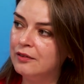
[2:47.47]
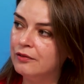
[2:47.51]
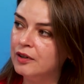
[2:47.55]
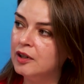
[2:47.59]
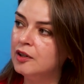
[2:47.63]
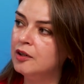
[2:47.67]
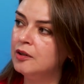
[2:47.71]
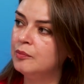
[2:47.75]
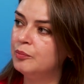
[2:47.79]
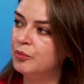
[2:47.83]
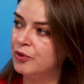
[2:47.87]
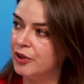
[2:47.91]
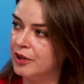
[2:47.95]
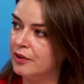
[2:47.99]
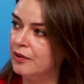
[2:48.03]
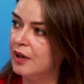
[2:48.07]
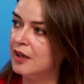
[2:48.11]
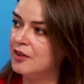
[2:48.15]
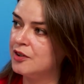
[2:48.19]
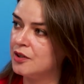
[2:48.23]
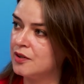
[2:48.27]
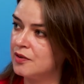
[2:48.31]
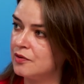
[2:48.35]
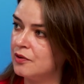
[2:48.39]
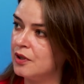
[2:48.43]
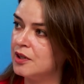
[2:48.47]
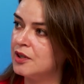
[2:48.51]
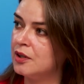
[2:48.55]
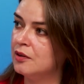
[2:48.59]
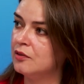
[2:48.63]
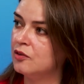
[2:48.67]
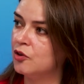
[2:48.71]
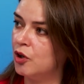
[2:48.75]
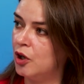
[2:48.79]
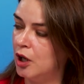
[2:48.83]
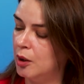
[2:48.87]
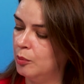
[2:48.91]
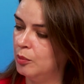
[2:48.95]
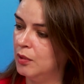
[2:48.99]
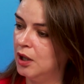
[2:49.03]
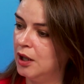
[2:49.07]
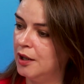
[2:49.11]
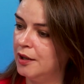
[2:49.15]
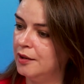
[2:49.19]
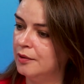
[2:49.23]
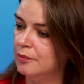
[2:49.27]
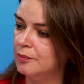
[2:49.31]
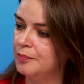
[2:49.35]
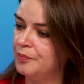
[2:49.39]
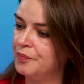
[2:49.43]
given pre-registration
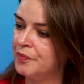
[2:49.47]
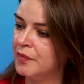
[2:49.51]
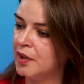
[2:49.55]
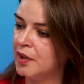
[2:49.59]
timeline.